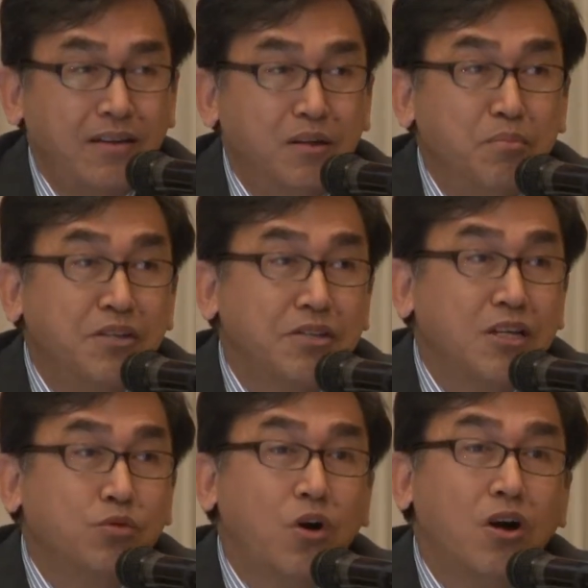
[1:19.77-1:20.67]
The
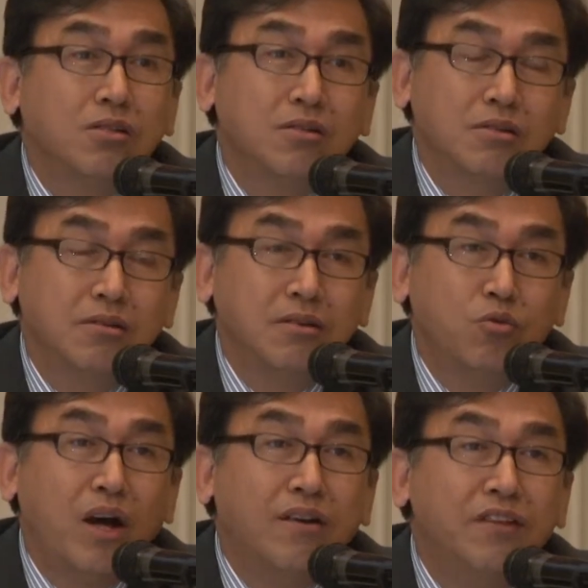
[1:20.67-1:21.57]
message was
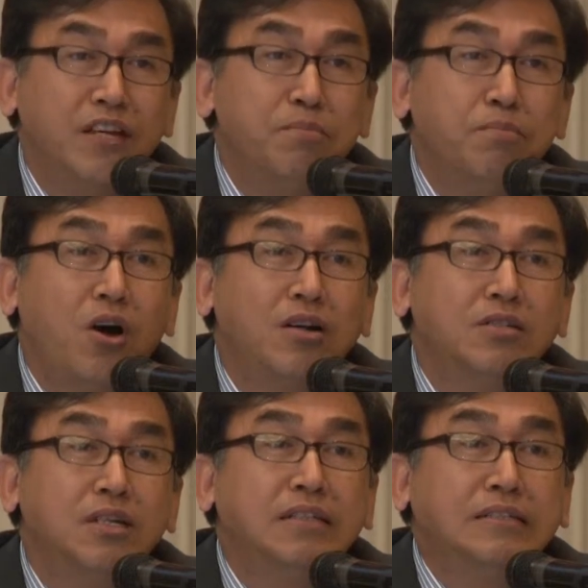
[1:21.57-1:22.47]
one of the
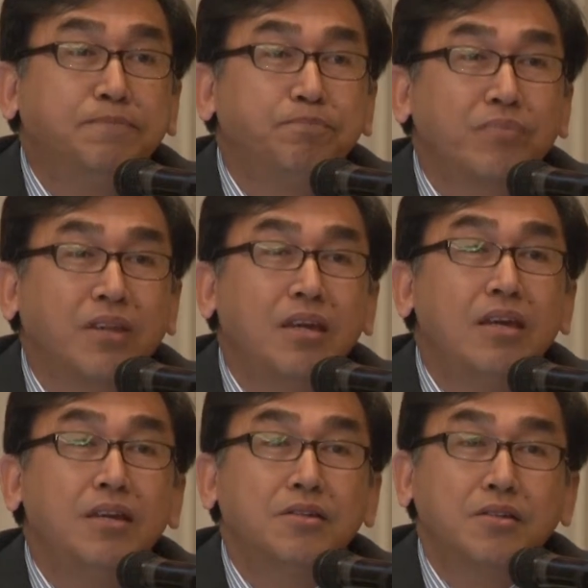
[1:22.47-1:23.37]
important
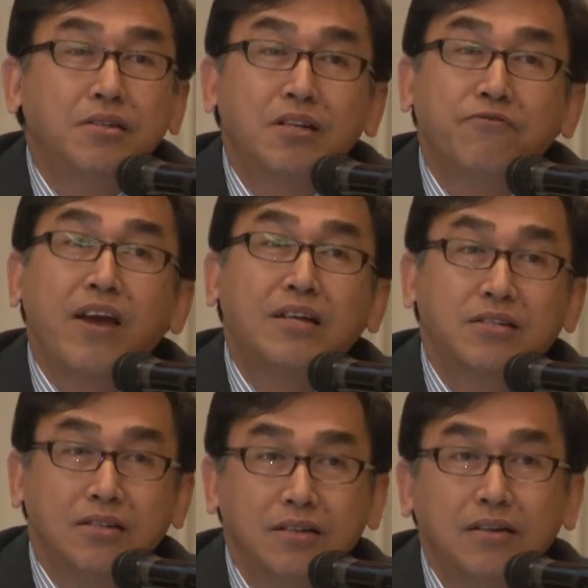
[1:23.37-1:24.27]
key success
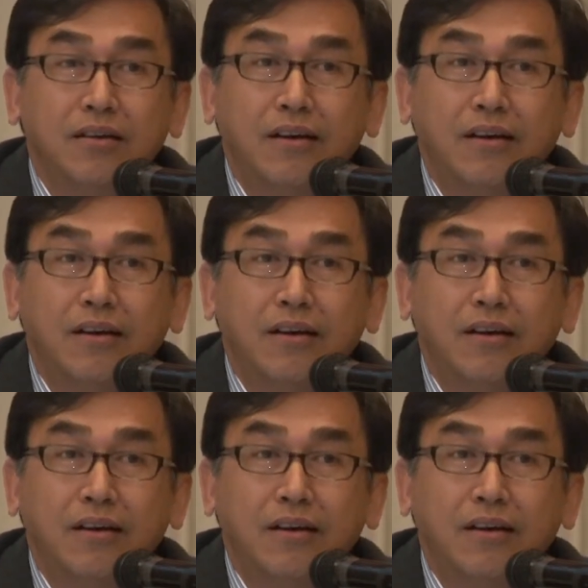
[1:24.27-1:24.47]
factors